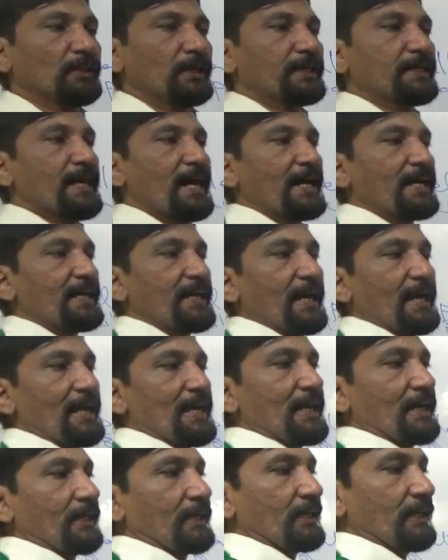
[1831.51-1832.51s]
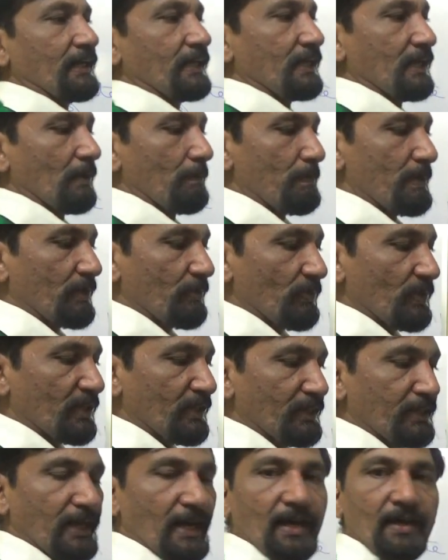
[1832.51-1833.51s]
dielectric
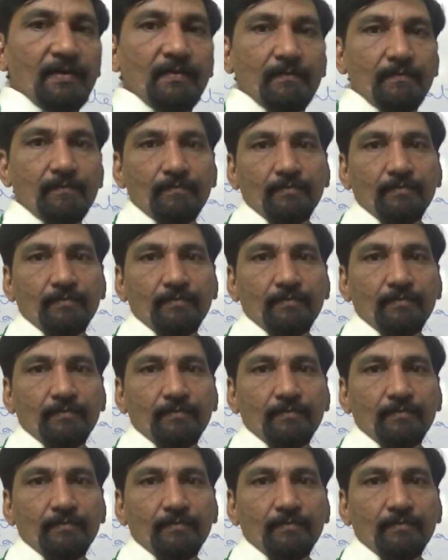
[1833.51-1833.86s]
between the